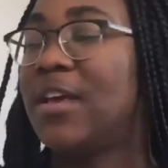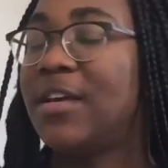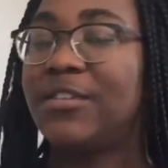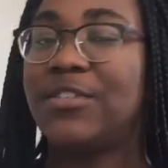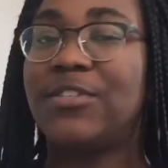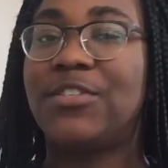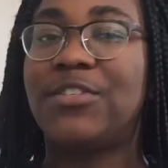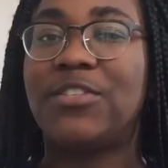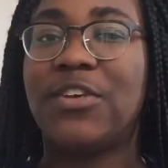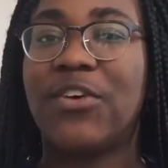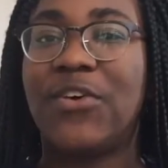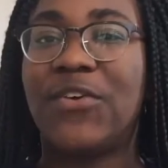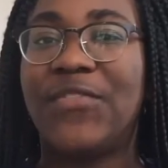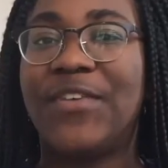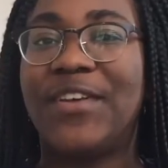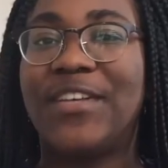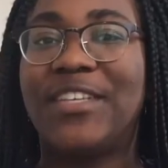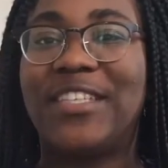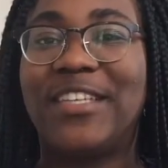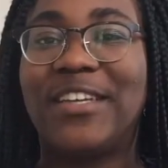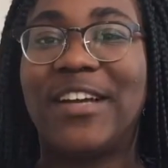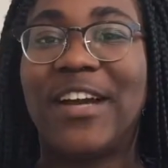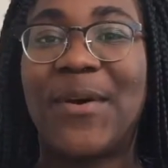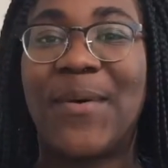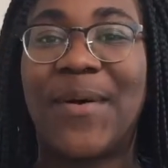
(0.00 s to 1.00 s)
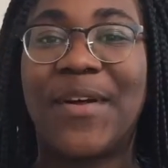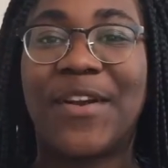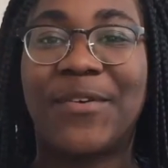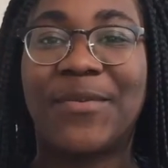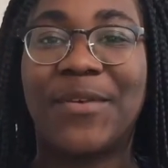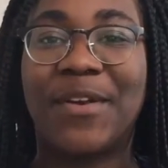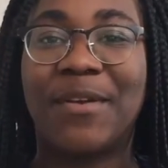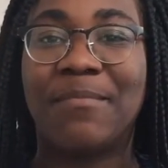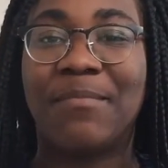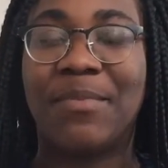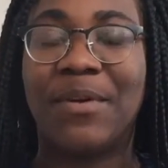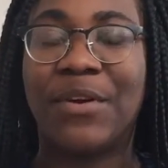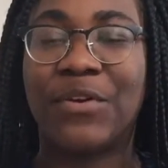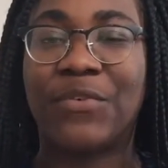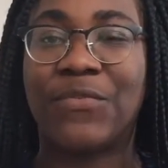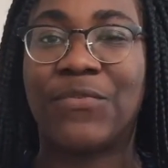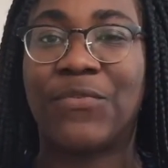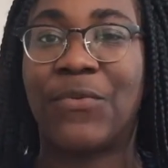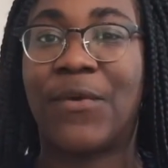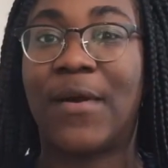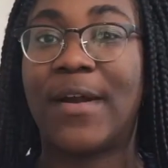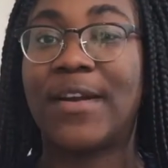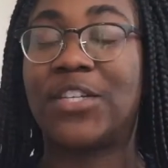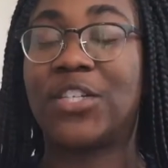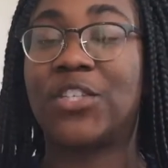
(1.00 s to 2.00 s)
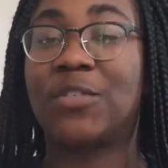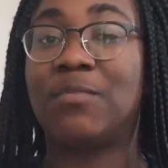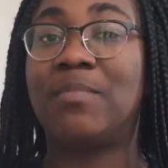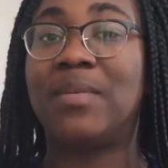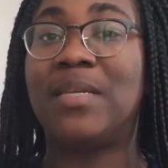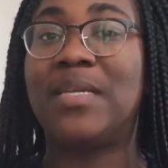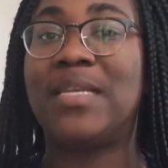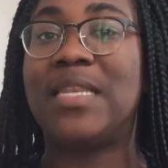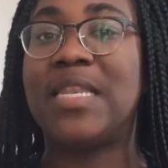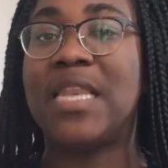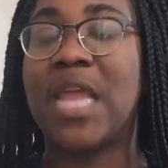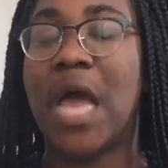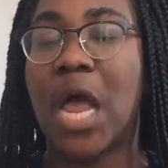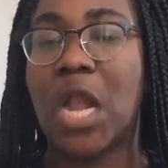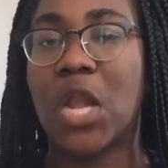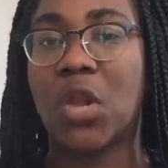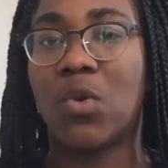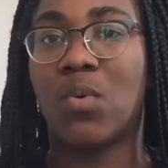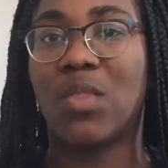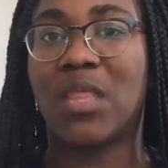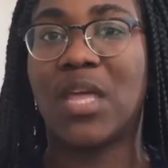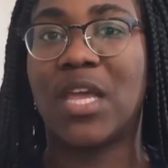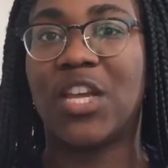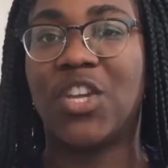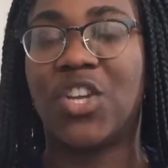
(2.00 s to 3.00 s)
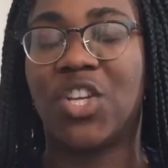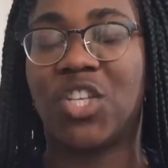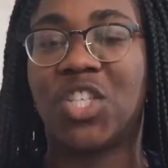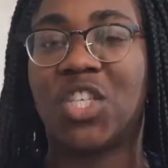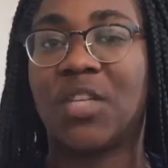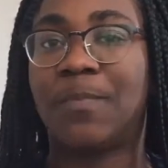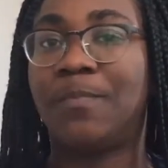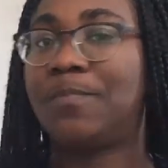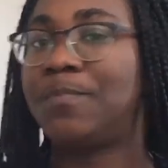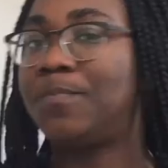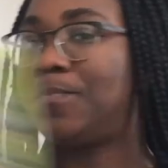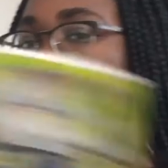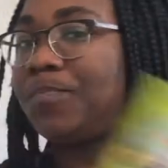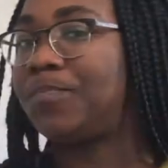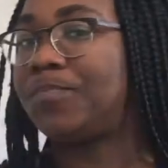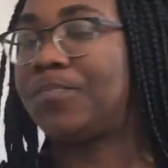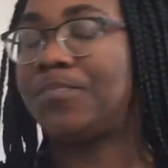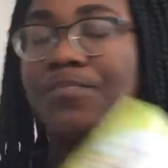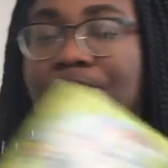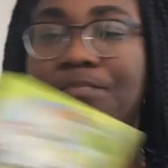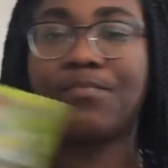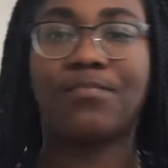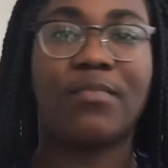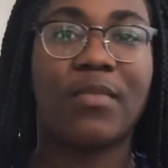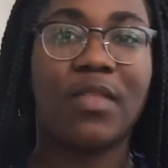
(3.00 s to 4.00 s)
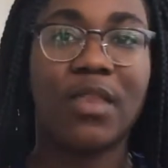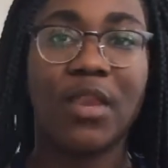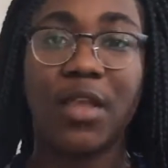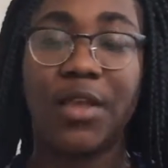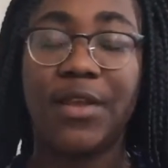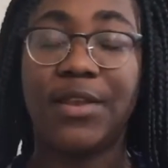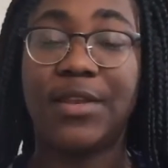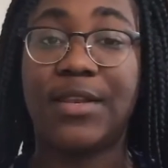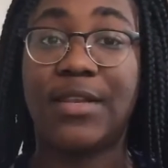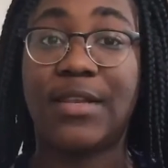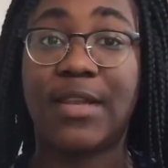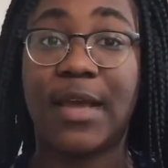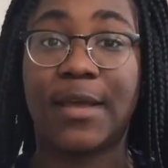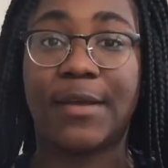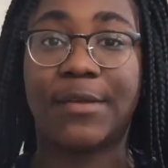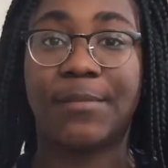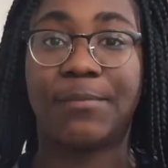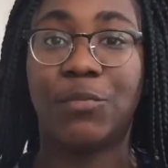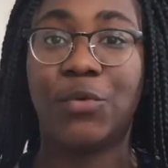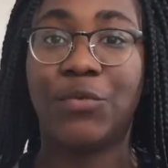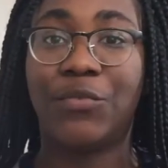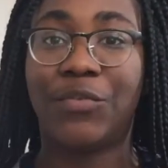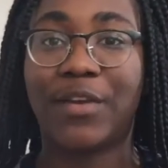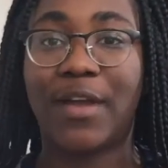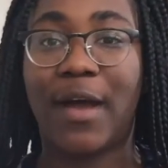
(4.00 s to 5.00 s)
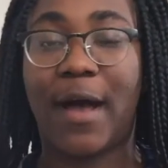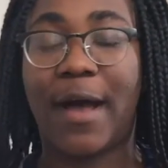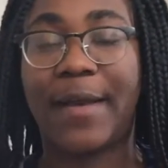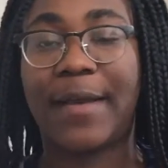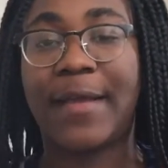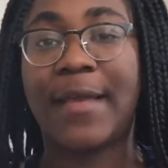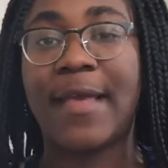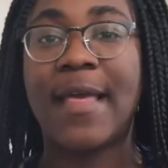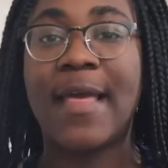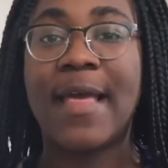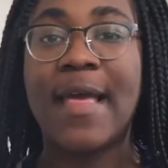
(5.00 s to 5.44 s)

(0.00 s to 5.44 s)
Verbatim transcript: So this year I want to read book 4 and just be done with it. Just done, moving on.